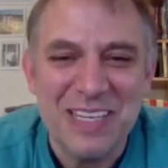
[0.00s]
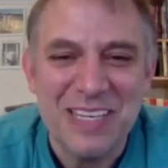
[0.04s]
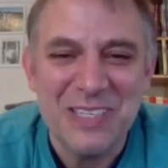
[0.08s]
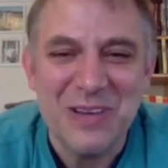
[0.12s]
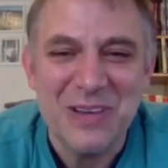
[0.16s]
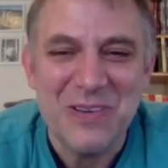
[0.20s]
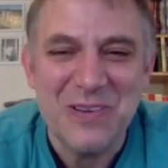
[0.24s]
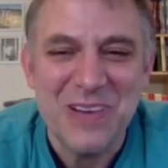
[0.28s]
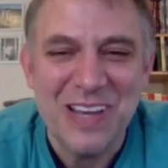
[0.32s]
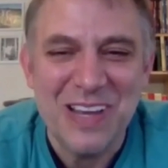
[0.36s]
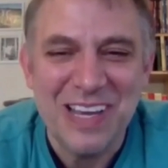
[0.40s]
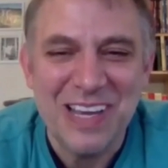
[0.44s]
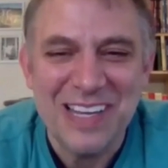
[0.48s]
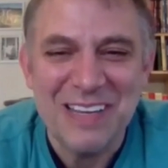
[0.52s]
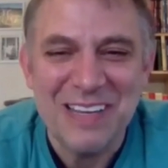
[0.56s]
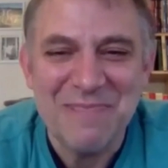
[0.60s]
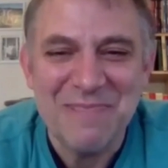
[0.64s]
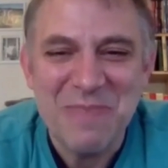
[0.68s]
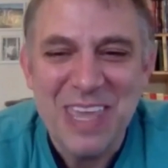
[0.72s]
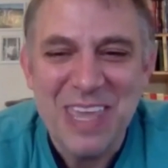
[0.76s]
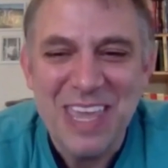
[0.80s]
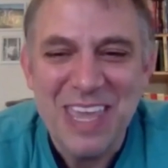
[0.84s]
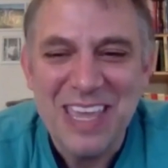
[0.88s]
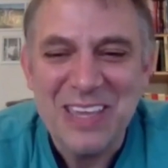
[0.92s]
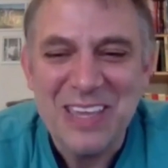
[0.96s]
So
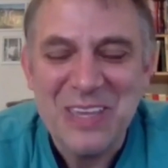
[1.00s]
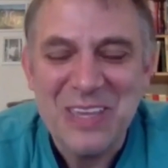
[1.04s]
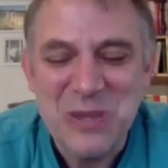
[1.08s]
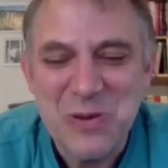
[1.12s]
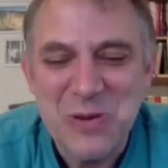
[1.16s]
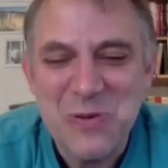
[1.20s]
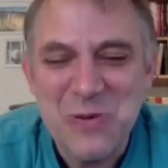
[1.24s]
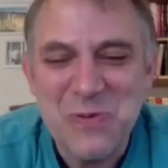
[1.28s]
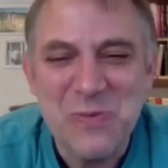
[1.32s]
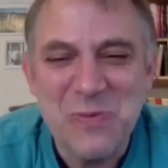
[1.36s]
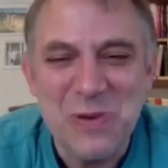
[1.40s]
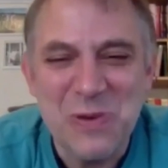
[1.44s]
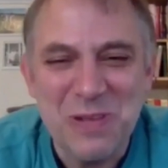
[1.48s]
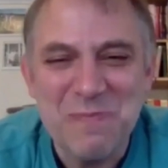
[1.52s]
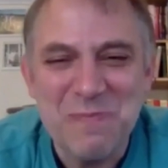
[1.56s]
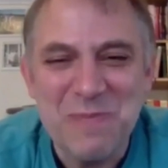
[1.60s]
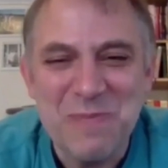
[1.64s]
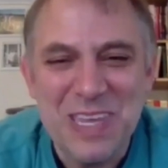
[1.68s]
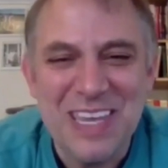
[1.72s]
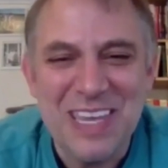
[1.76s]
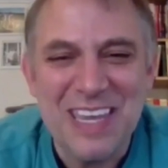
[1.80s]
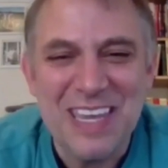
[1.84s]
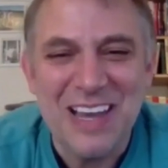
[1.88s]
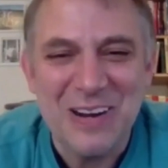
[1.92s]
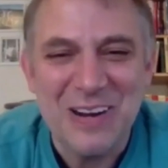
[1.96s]
you will
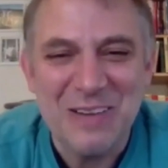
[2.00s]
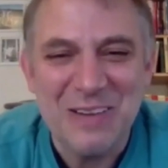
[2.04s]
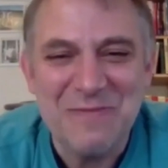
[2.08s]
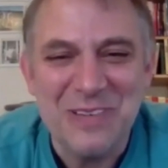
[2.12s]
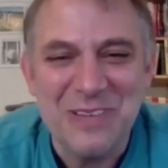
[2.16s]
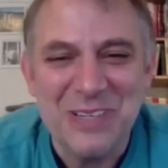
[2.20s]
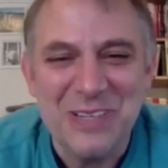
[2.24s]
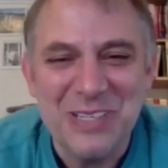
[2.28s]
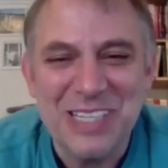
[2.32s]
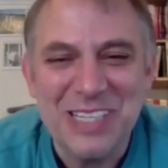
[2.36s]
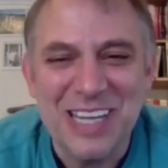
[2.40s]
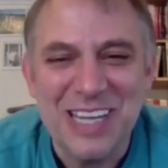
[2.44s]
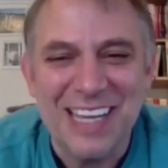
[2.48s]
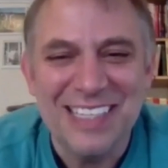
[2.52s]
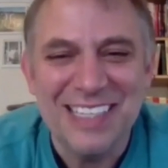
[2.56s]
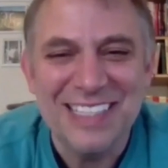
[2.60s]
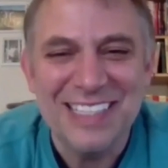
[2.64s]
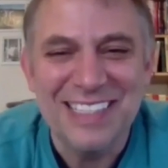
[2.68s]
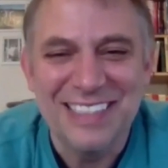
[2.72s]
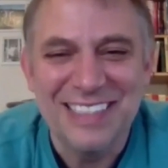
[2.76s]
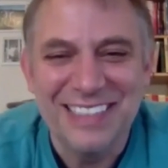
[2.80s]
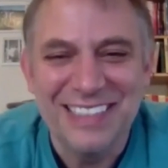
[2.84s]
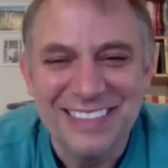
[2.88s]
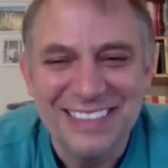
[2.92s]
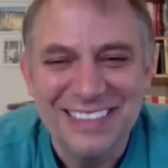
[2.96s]
be our first
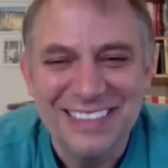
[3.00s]
guest.